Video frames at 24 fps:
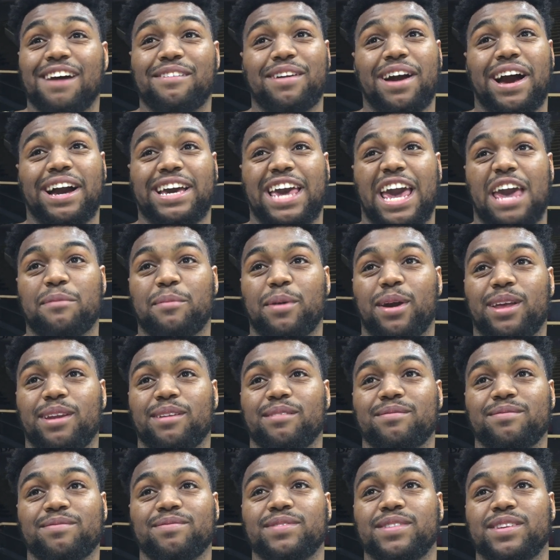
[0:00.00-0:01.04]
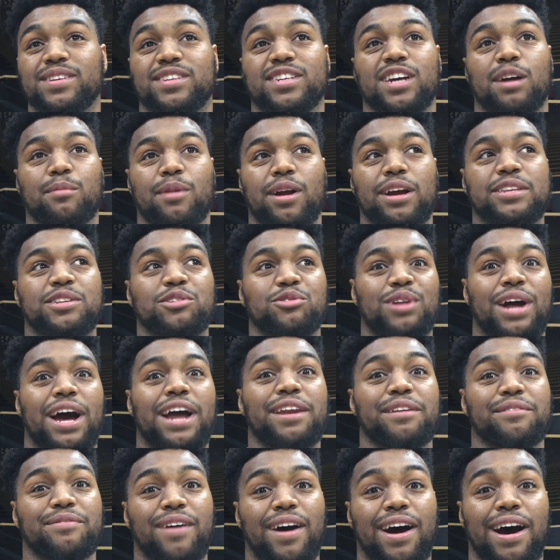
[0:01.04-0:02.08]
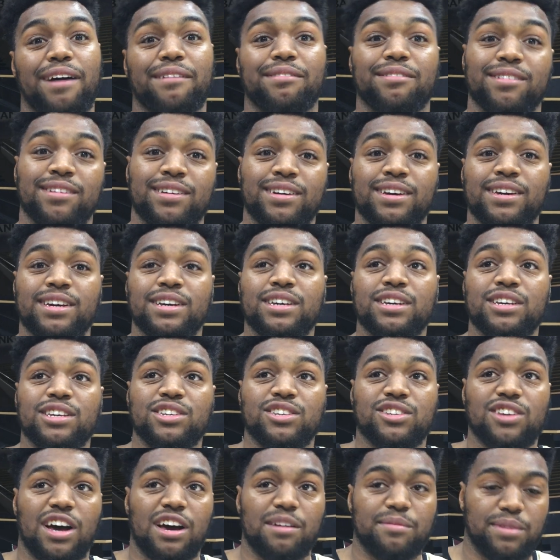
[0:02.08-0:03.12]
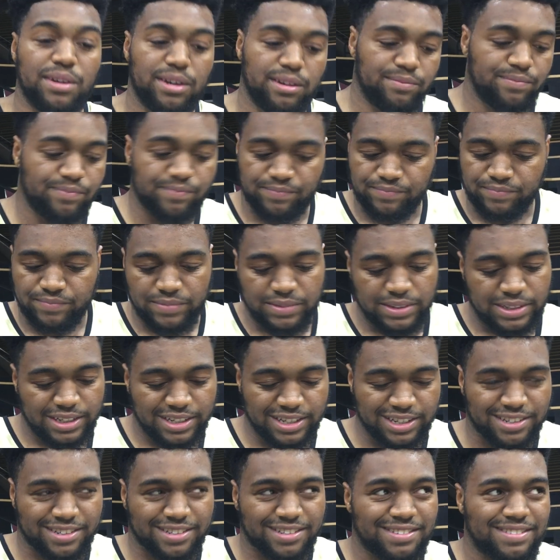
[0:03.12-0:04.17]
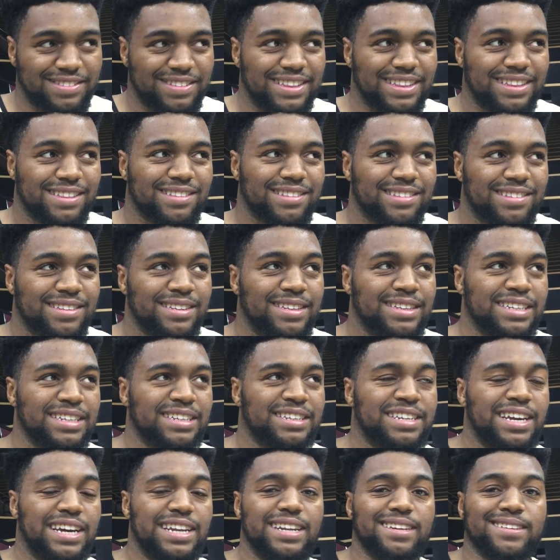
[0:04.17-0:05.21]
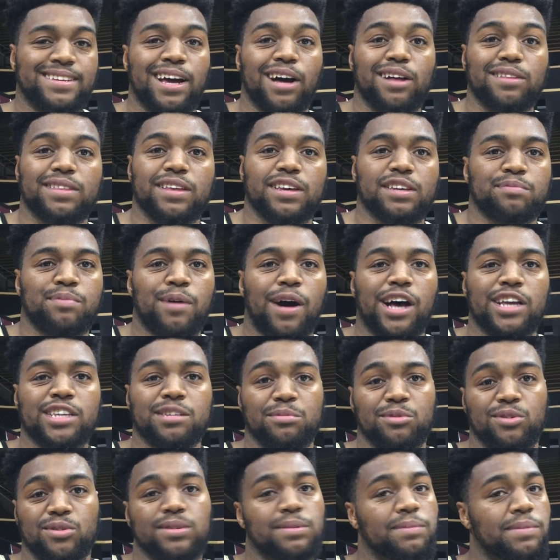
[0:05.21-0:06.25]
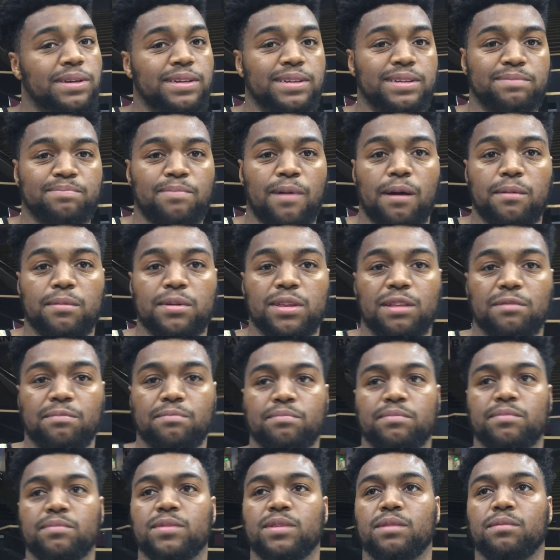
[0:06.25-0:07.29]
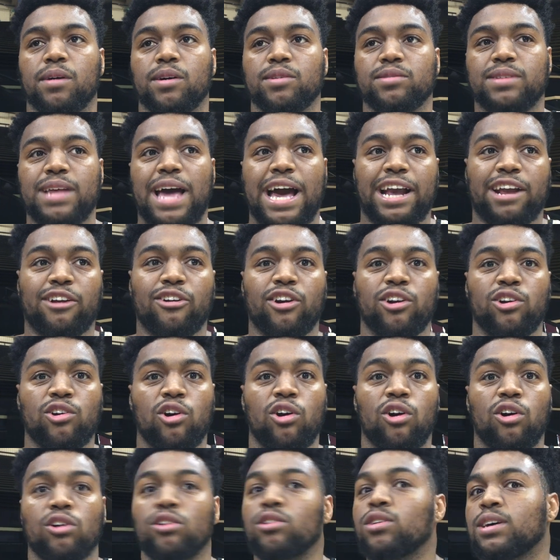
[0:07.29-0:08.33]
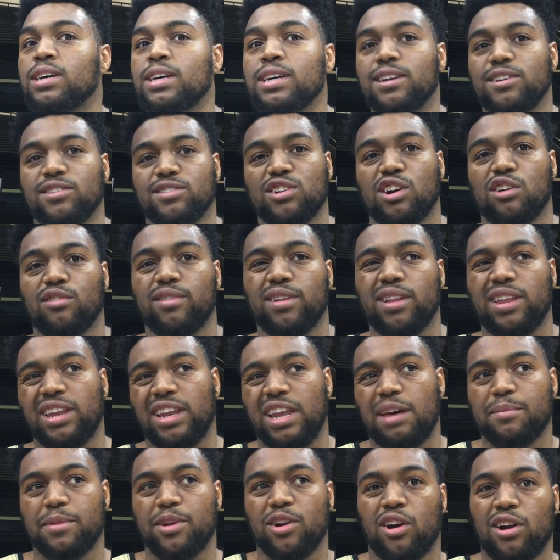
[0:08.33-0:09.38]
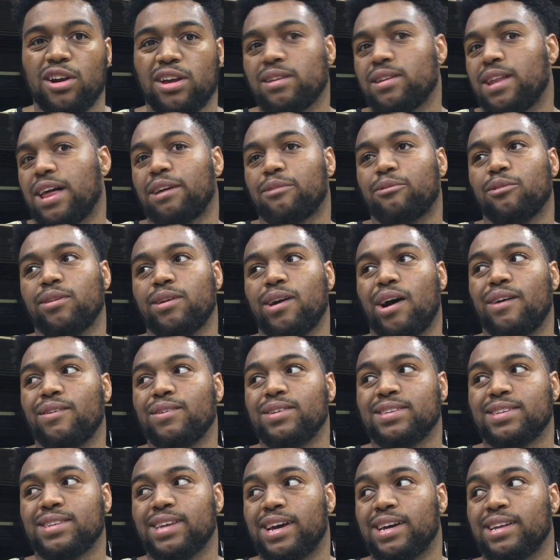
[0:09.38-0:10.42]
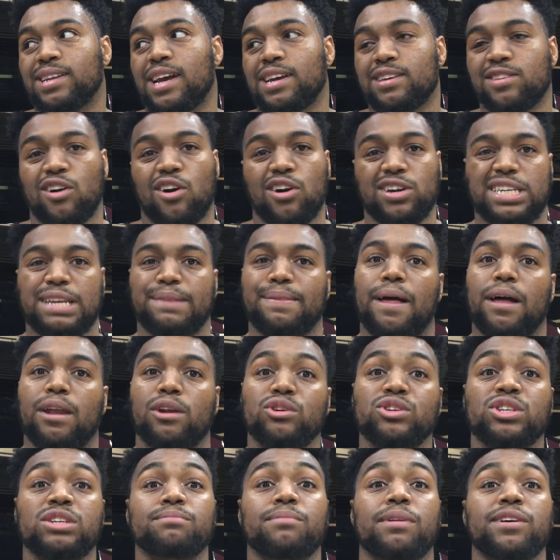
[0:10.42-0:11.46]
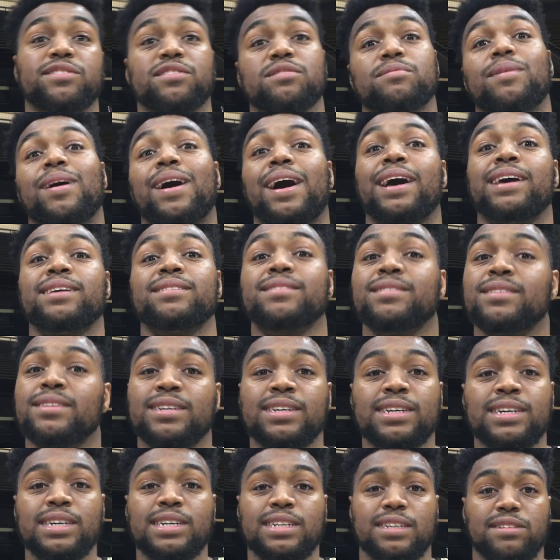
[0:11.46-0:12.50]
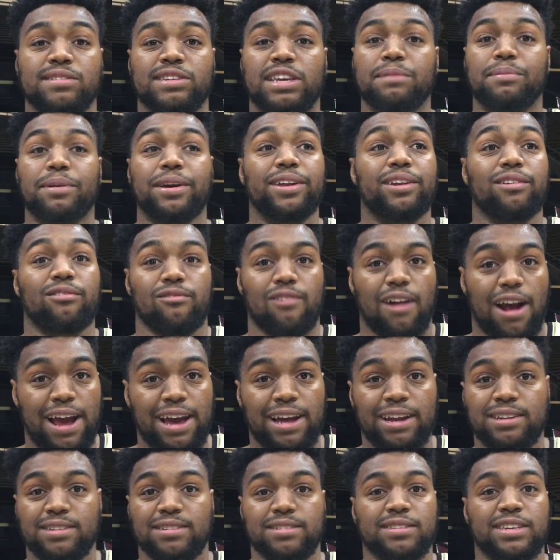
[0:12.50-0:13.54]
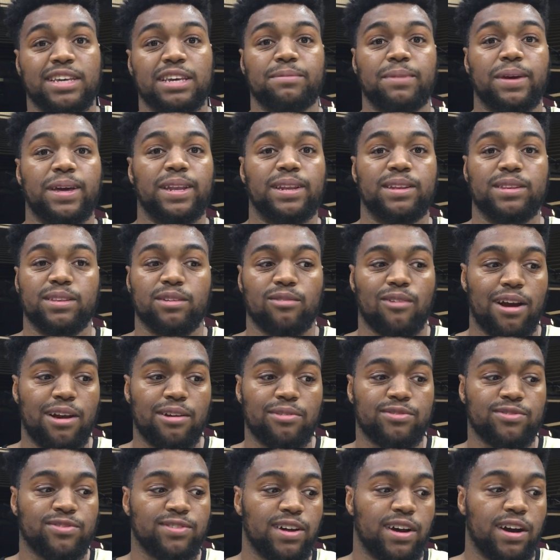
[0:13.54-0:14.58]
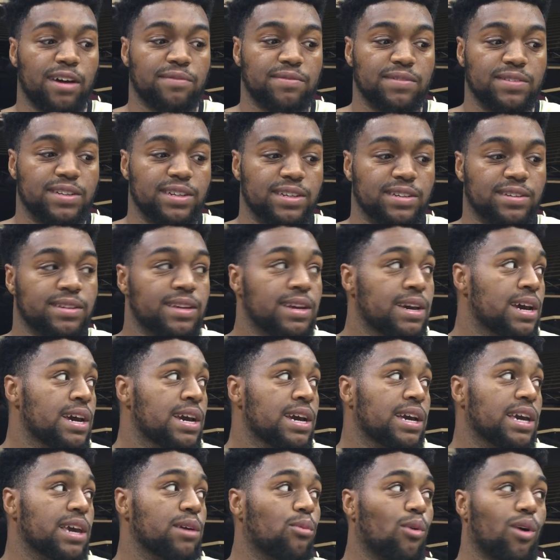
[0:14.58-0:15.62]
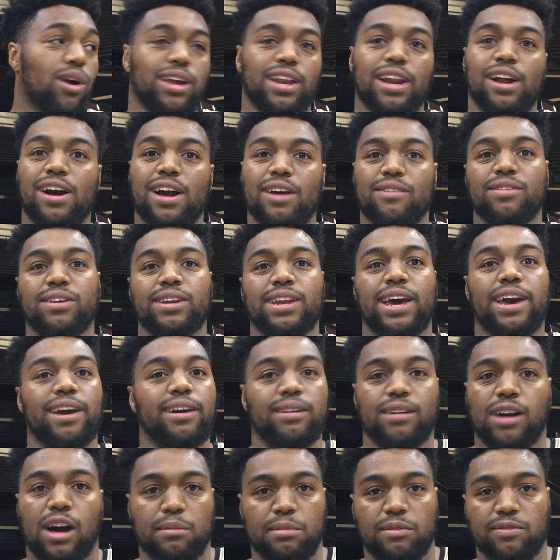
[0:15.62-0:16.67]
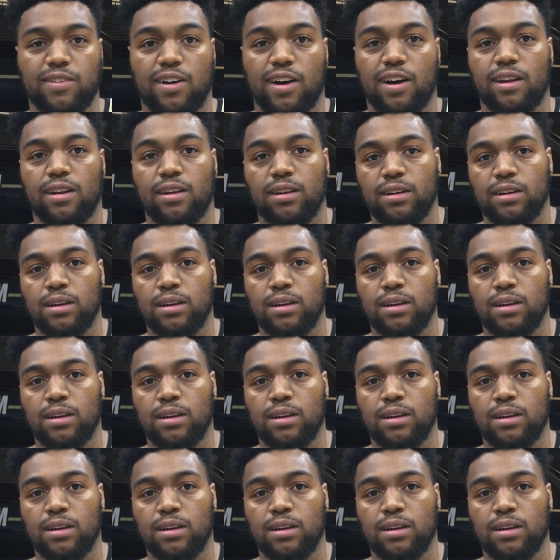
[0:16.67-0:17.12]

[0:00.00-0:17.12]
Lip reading: I mean, I came in this summer at 295. So, I mean, just getting as healthy as possible, I mean, is probably the most accurate goal. There's no really limit on it, like we always said. As long as I'm not losing muscle mass, just keep eating right and just keep eating the right stuff and just keep working out every day, I'll be fine.